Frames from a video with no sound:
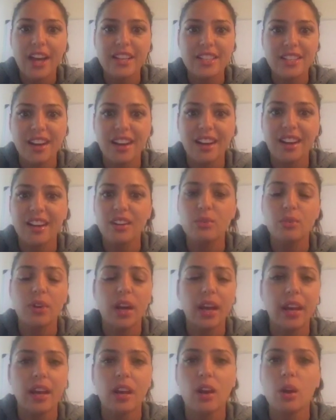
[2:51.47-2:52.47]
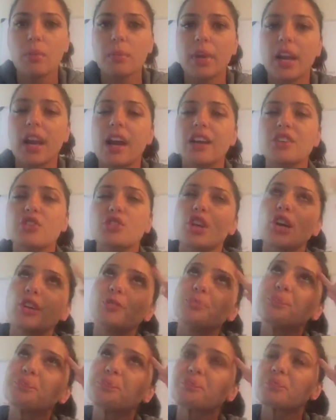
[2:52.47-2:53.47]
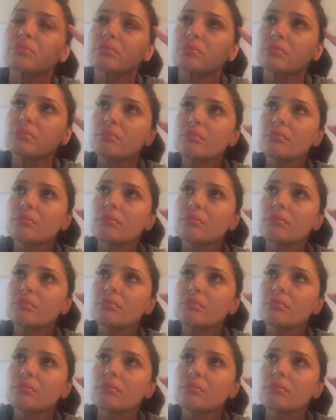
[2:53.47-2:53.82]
Hi, Don, right? Oh my gosh. So,